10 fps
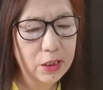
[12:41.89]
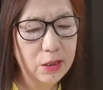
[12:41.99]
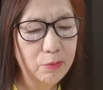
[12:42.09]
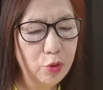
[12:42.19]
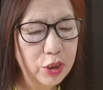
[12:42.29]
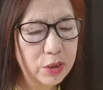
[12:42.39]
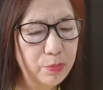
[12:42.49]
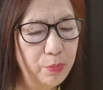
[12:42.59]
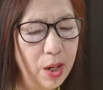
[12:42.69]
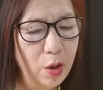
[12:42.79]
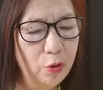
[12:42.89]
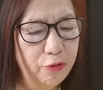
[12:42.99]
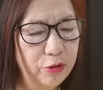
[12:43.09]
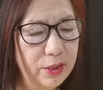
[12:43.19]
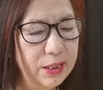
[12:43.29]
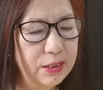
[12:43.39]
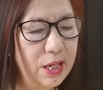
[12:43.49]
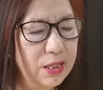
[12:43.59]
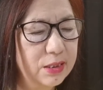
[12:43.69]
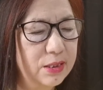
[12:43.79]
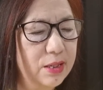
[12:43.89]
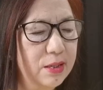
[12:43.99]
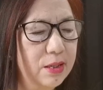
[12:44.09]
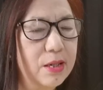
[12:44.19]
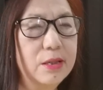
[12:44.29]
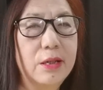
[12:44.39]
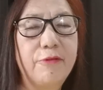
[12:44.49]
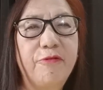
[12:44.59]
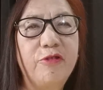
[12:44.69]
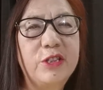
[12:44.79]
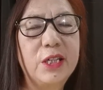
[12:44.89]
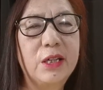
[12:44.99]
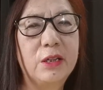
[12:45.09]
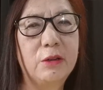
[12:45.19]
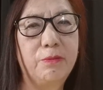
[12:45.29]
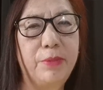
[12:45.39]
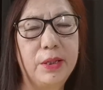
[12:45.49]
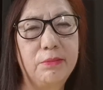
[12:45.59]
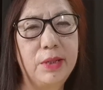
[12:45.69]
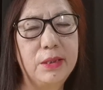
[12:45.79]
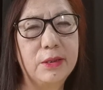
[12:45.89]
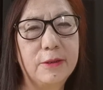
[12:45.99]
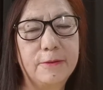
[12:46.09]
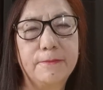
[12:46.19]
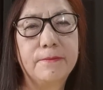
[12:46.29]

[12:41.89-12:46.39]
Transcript: the most powerful attacks are not physical but mental